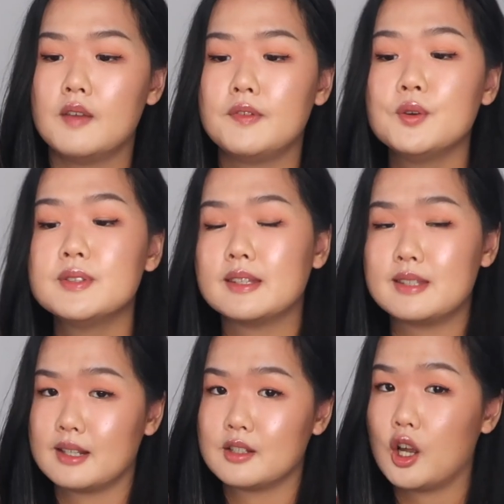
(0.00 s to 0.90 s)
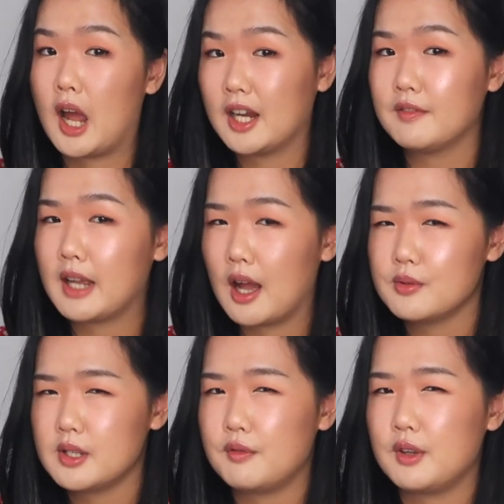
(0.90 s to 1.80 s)
If it was a TikTok kind of
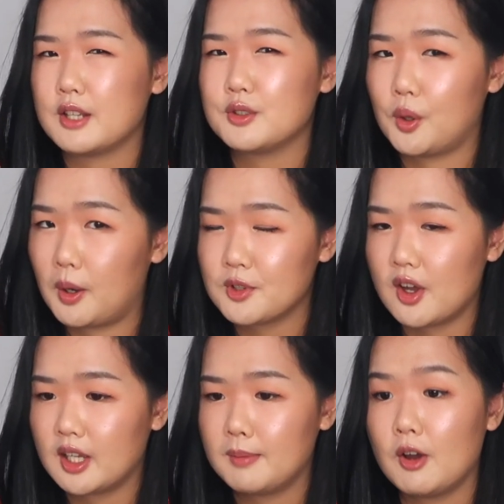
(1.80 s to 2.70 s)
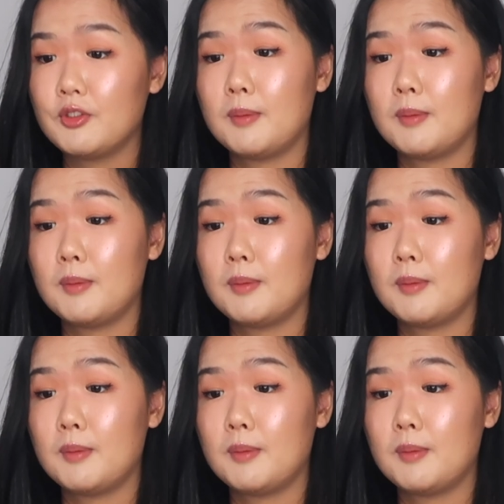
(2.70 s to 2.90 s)
accounting, if you guys know what I'm talking about,